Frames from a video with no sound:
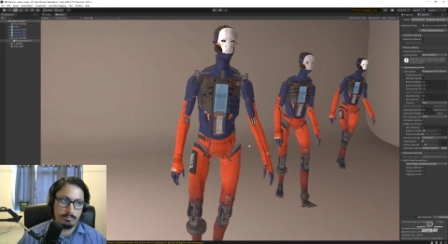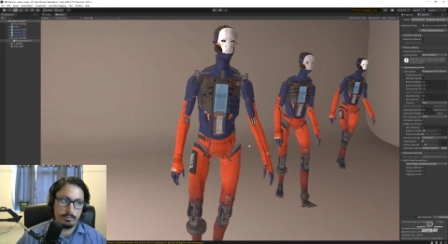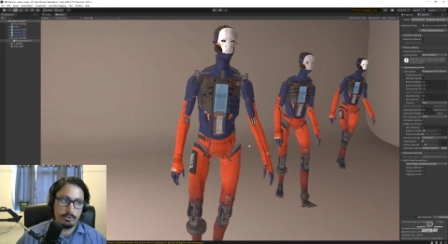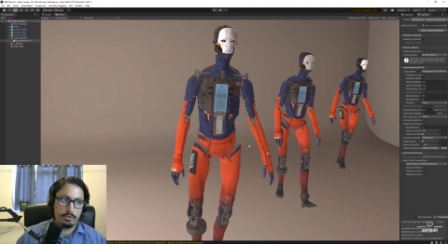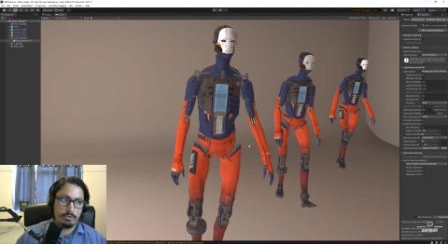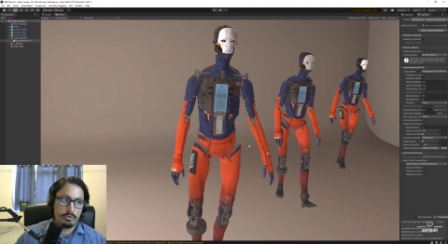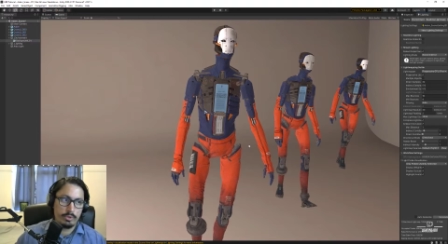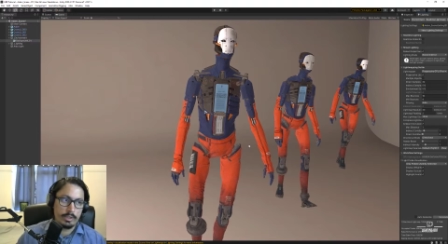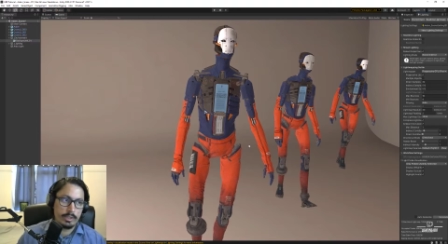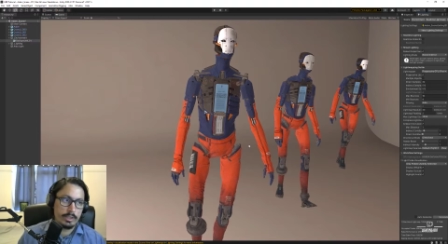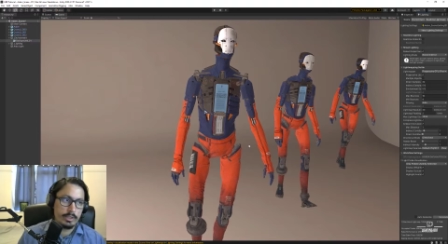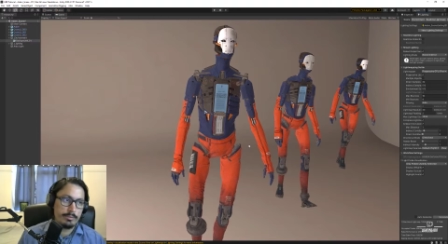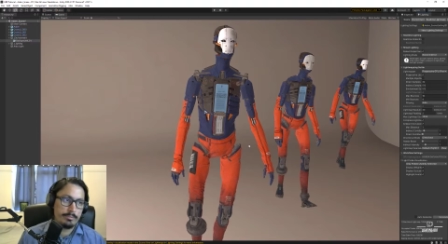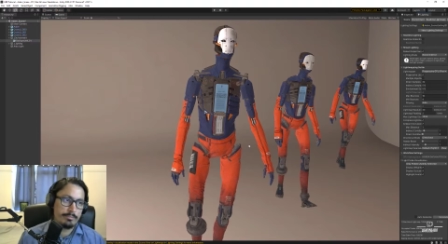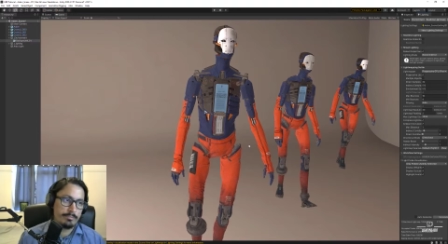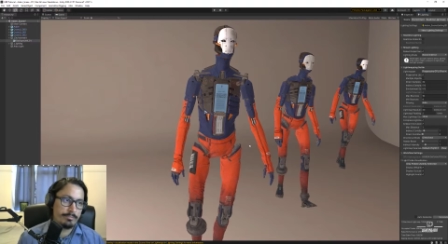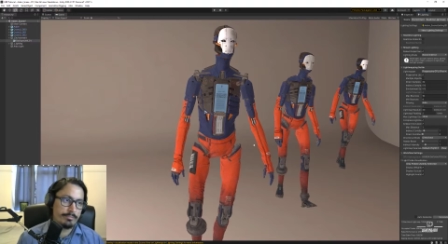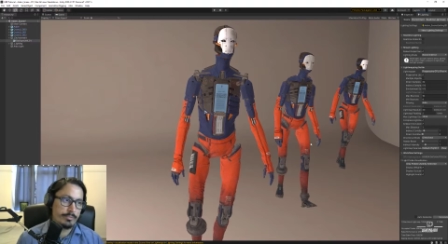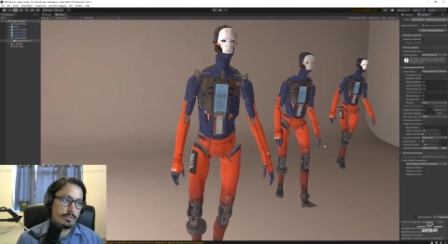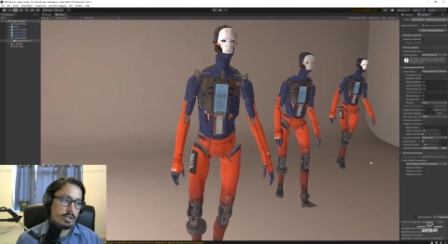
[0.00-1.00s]
Ready?
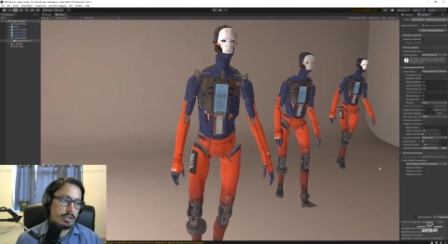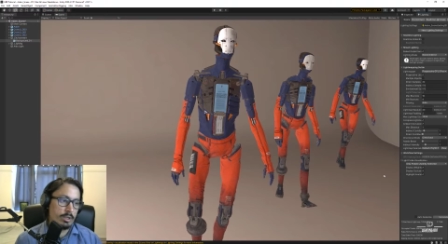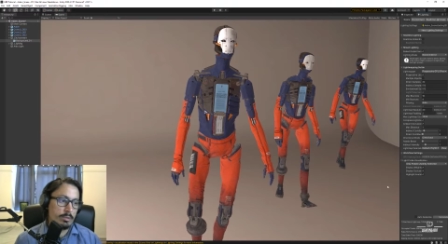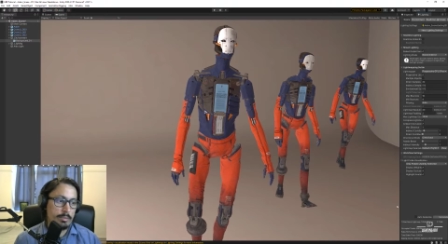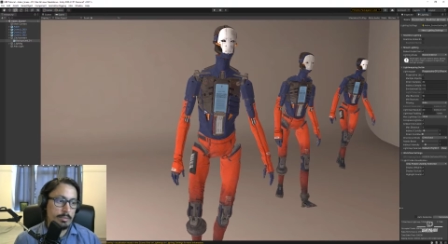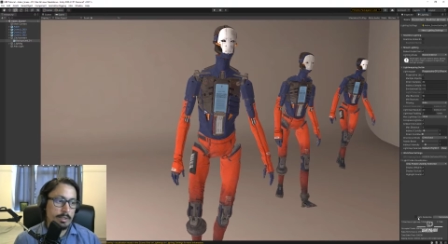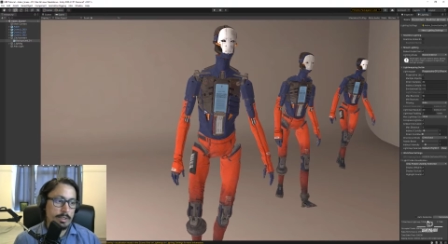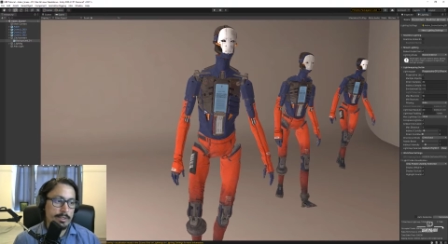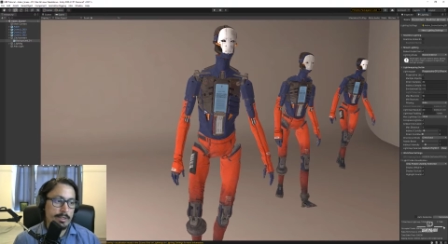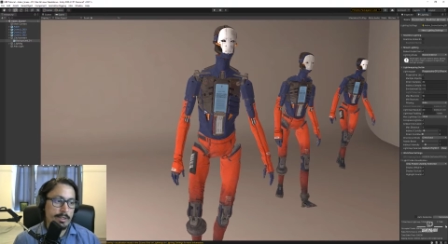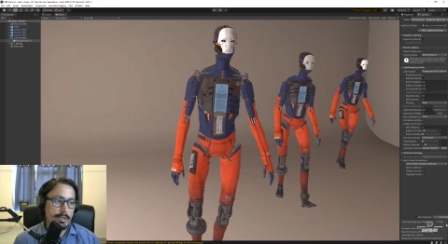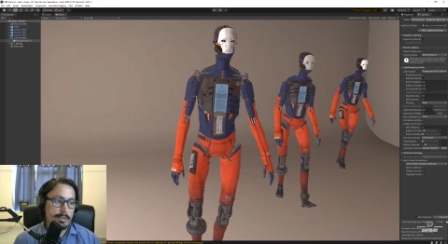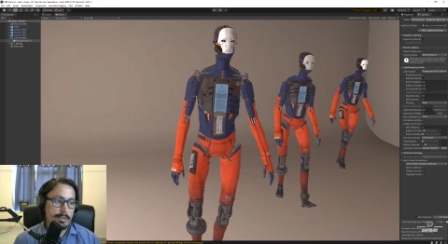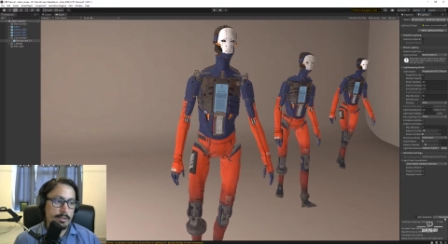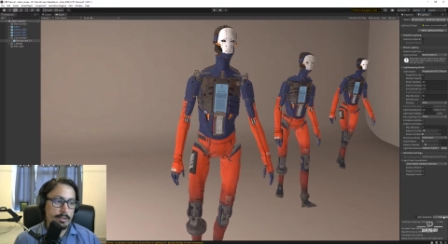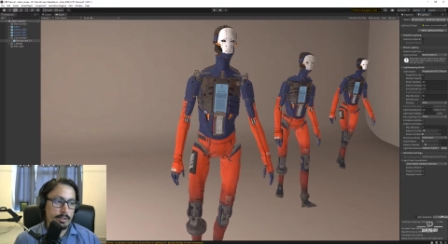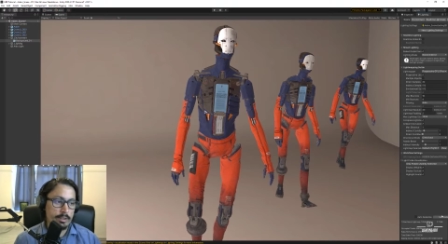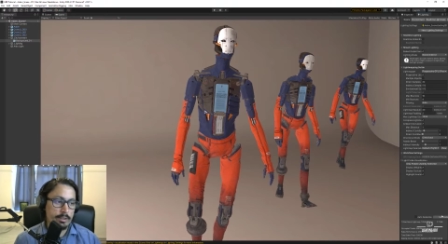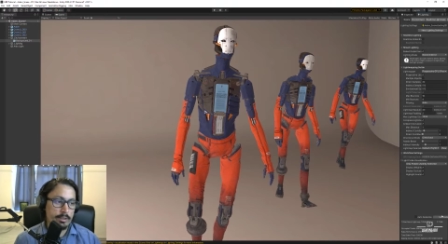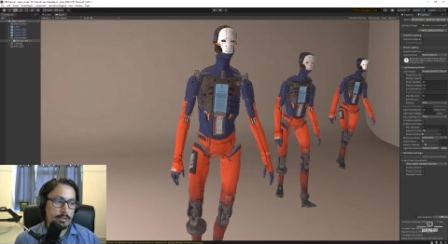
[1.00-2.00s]
I'm gonna bake the
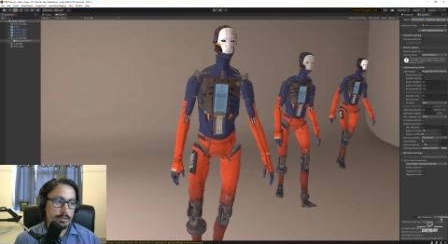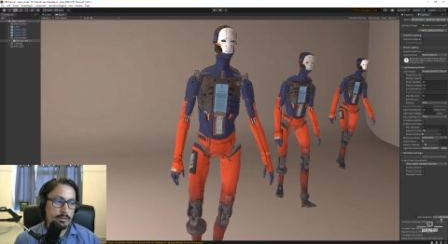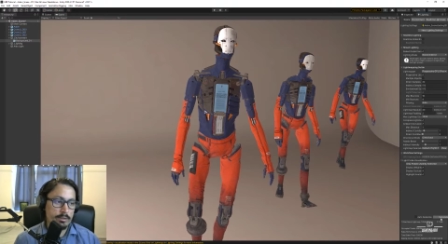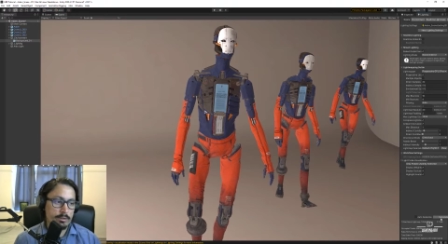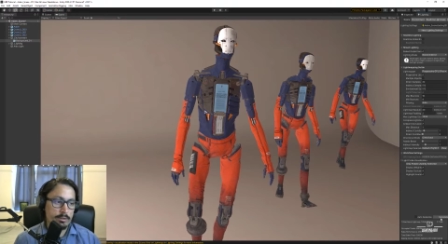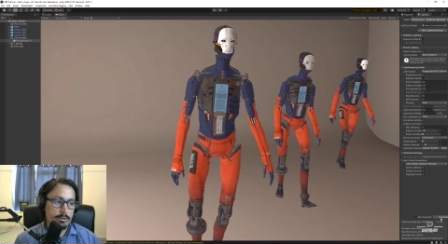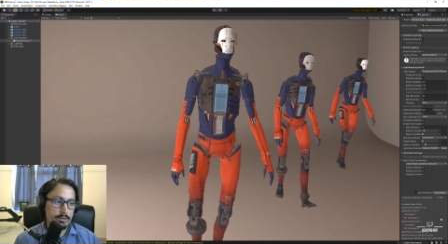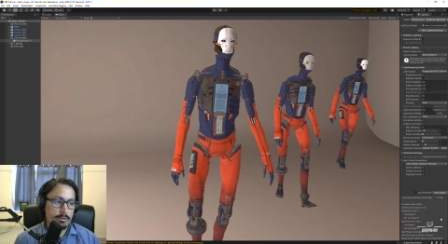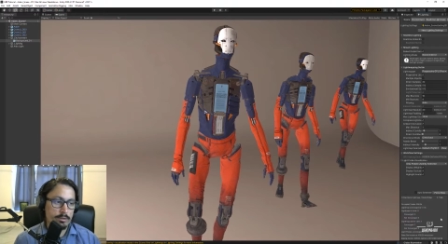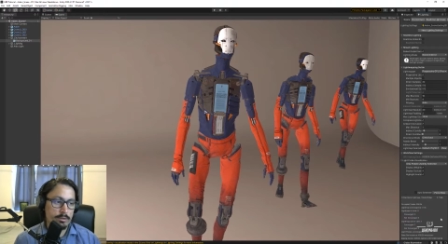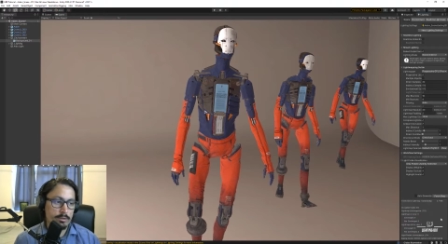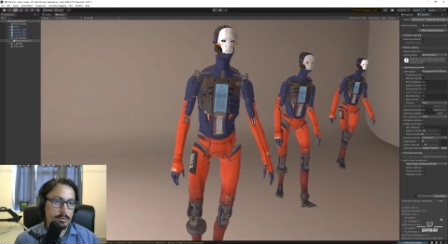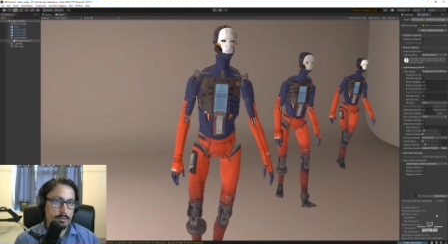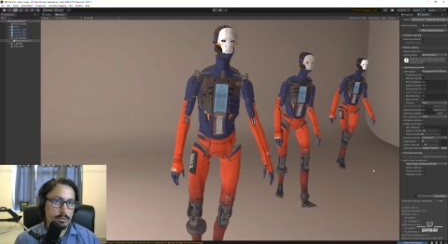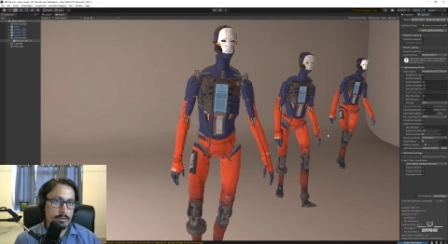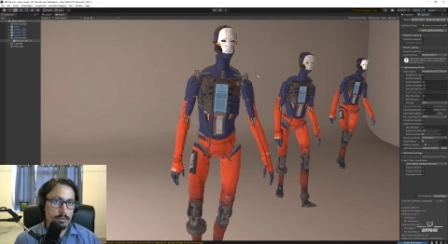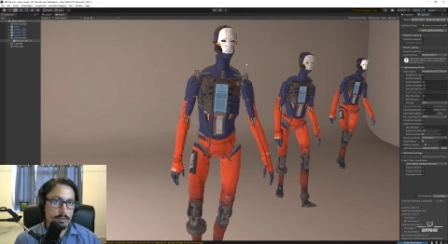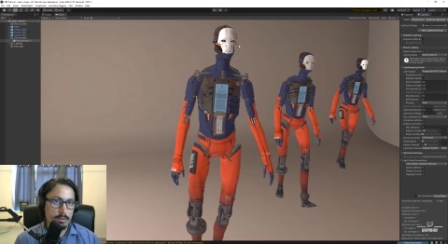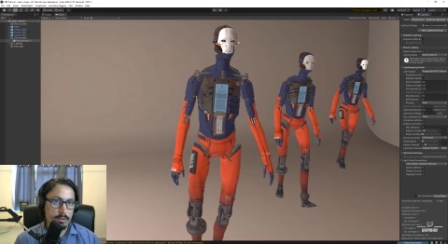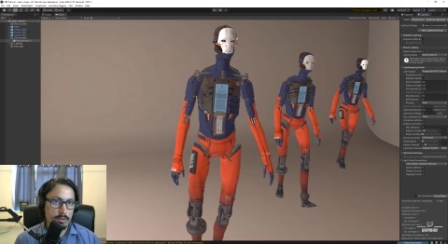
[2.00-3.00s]
lighting.
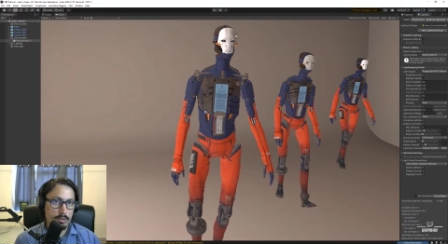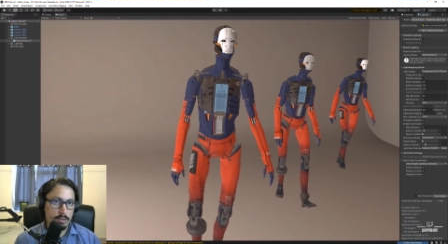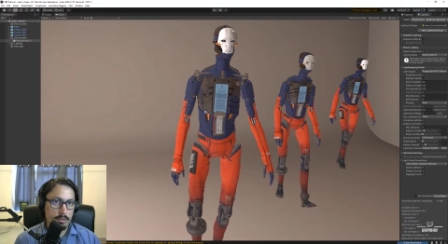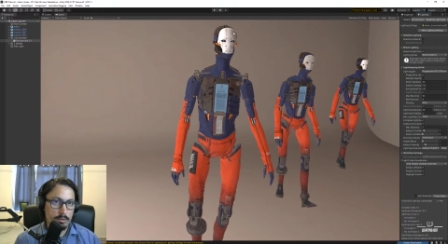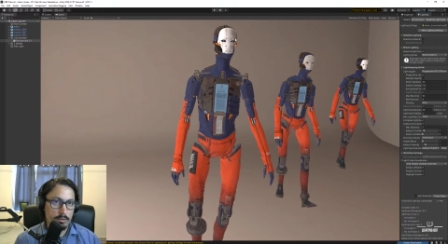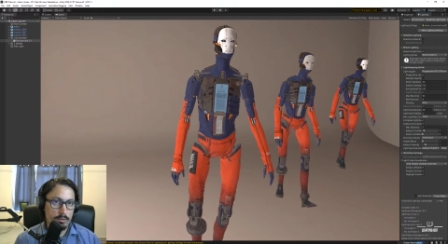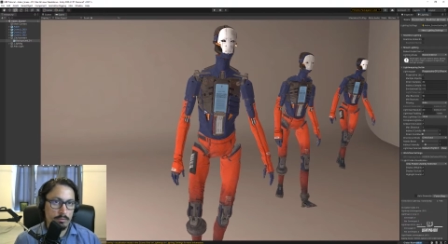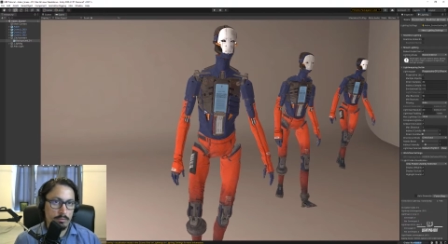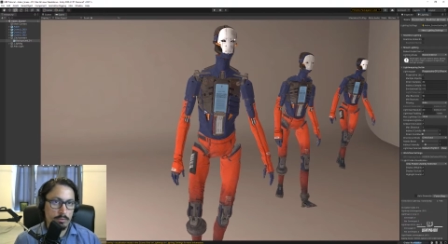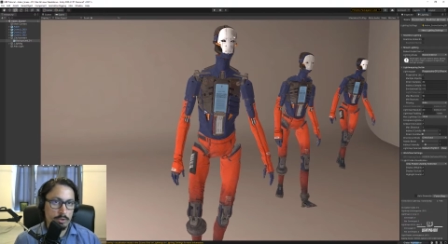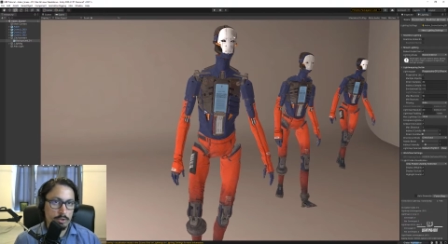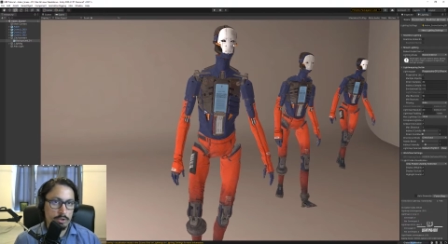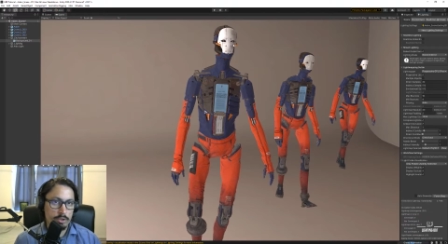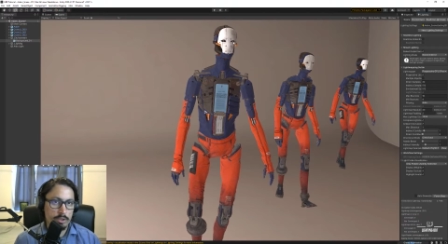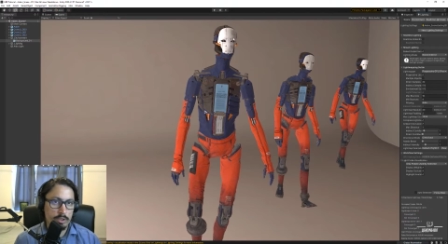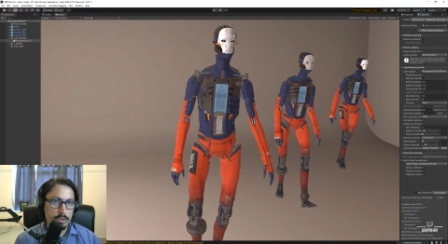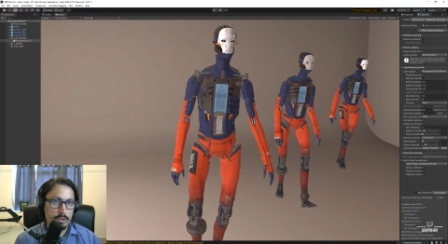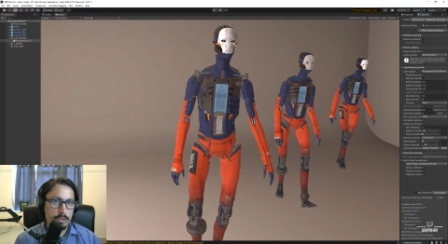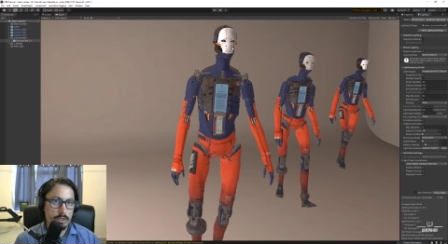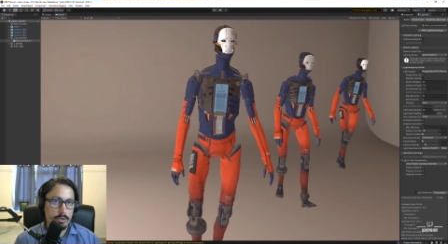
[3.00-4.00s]
Watch this
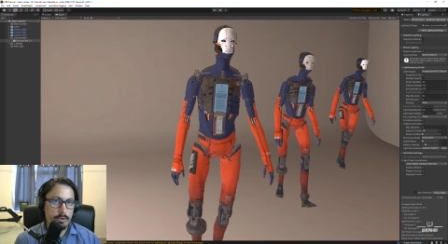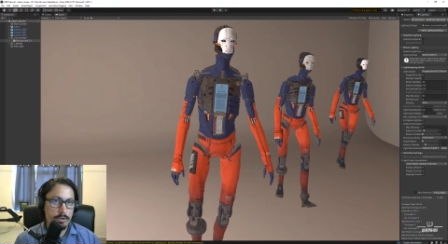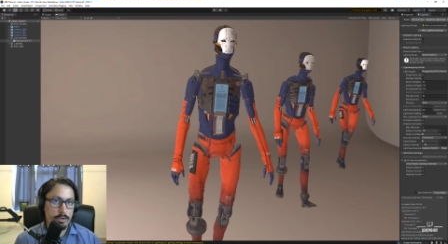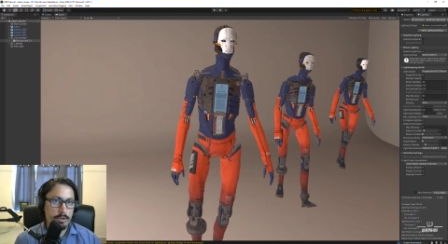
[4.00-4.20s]
area.